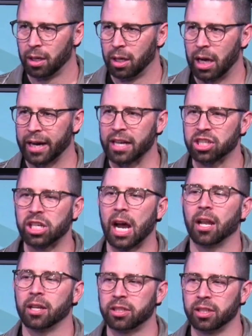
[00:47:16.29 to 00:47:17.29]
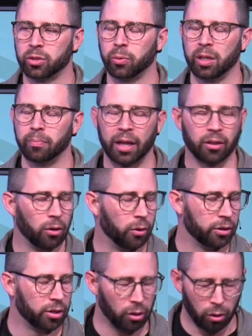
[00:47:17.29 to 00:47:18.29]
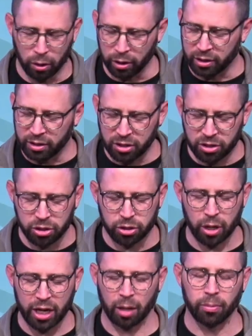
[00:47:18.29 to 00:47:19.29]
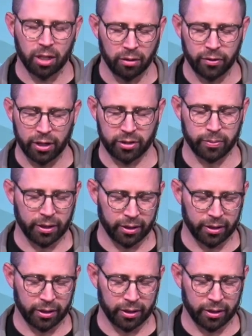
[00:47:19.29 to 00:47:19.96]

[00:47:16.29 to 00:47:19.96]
I got challenged this week by the Lord. The Lord straight up convicted me.